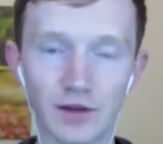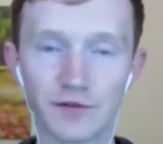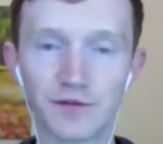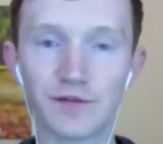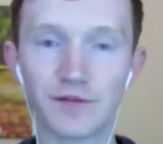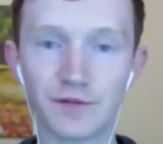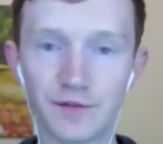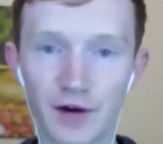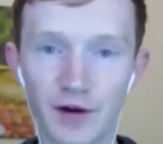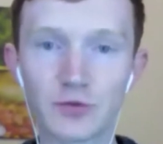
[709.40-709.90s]

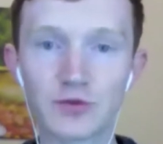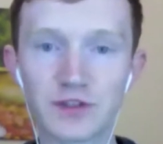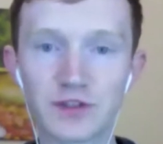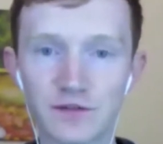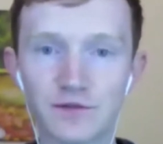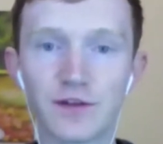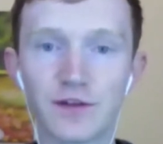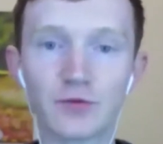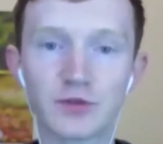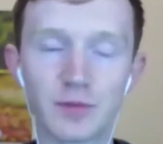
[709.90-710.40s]

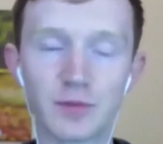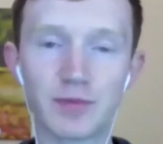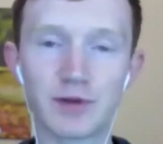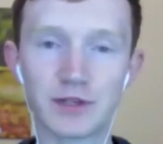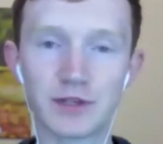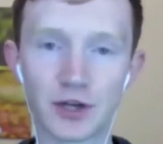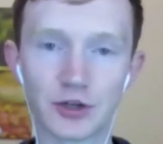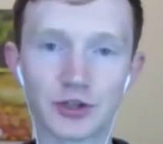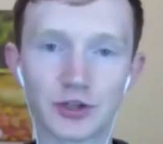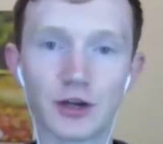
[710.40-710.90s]
fills a
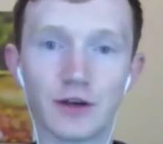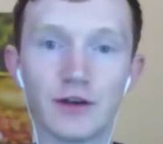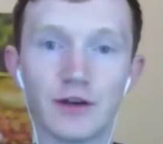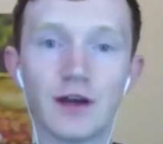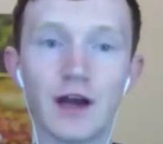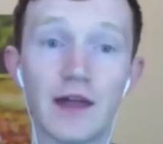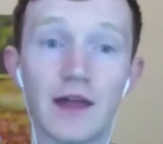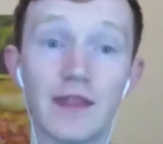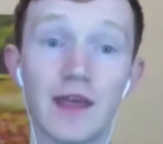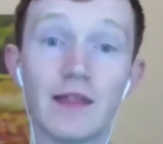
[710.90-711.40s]
position,
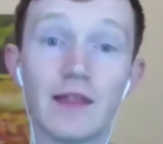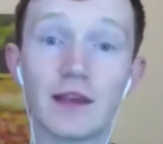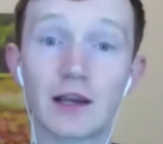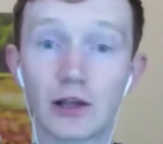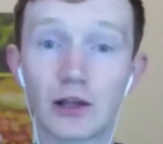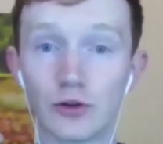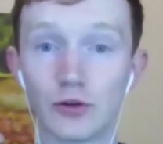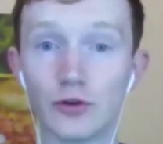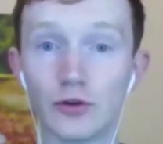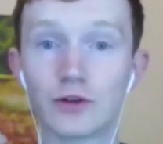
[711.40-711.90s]
and then they
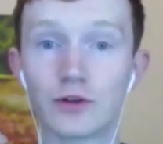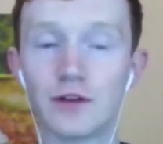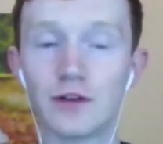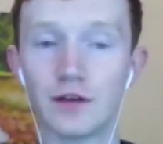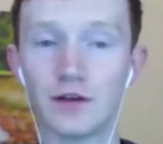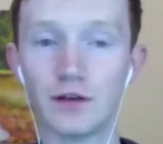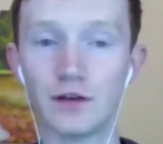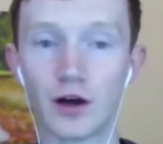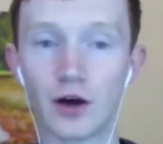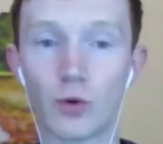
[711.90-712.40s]
can look
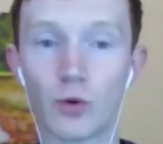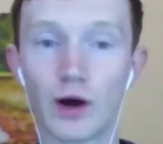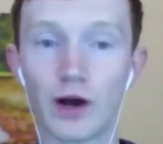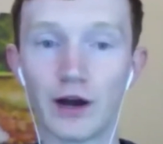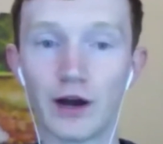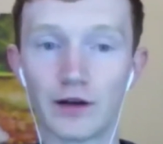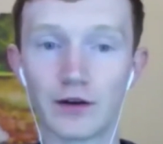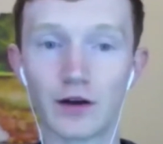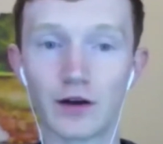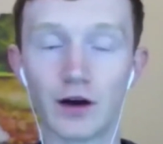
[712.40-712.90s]
to
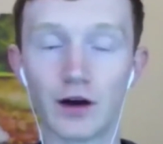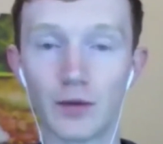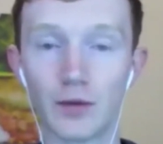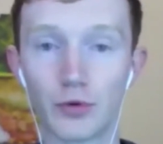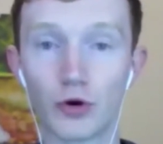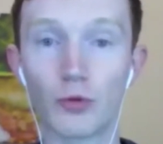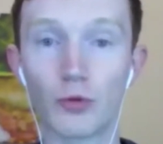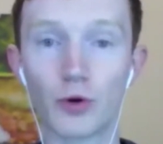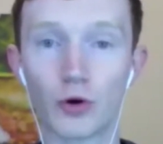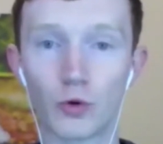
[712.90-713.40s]
acquire a
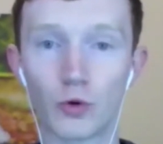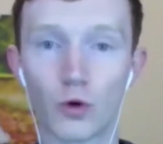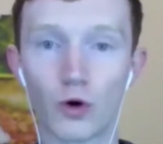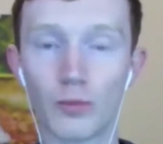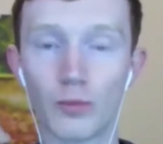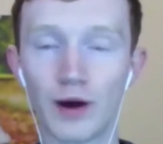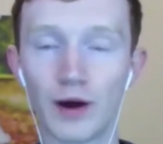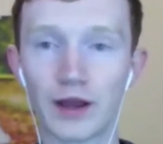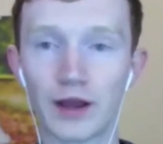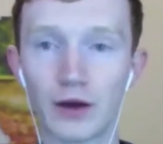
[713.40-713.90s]
proper
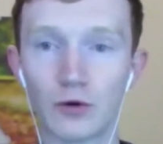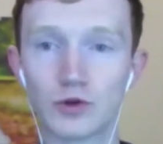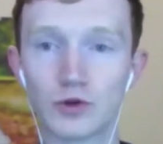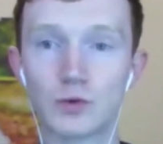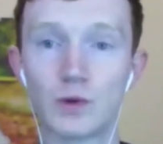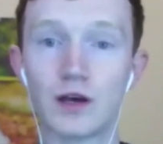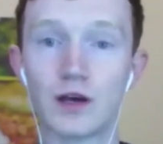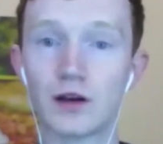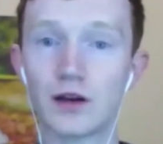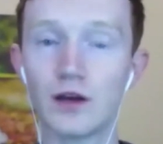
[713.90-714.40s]
quarterback
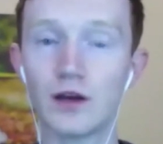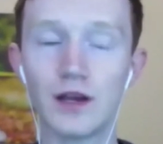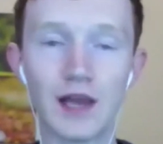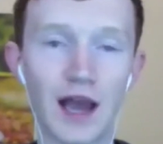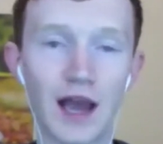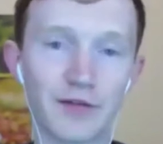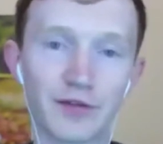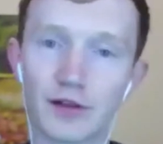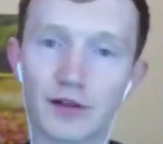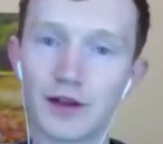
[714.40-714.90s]
elsewhere
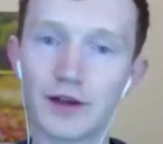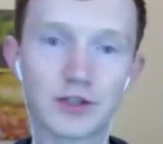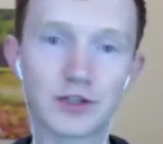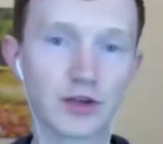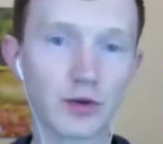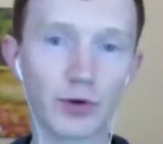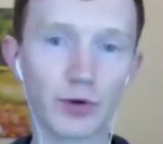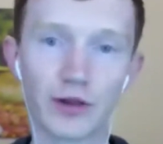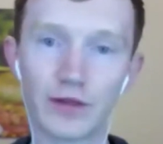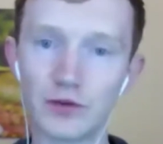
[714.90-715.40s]
if they like
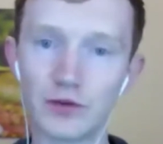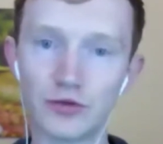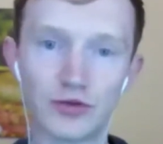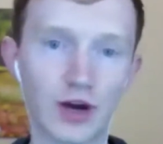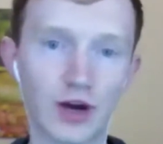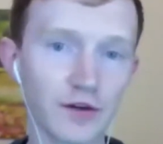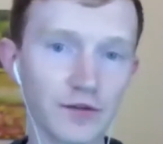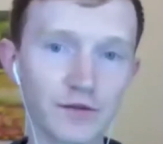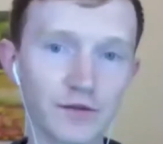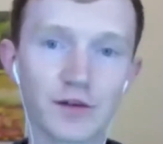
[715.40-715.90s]
someone in the
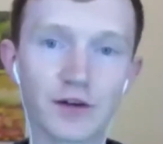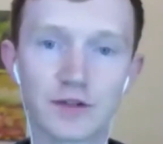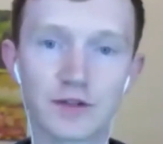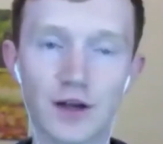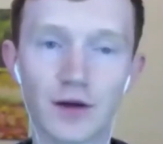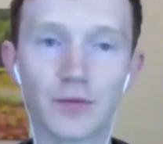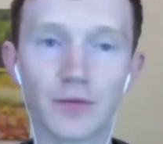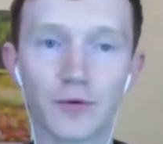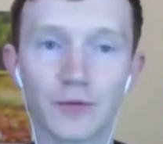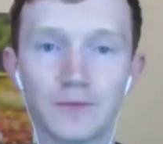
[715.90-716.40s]
draft, for
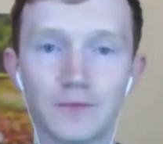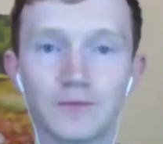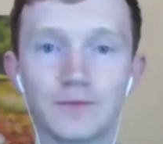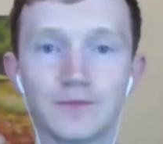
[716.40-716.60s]
example.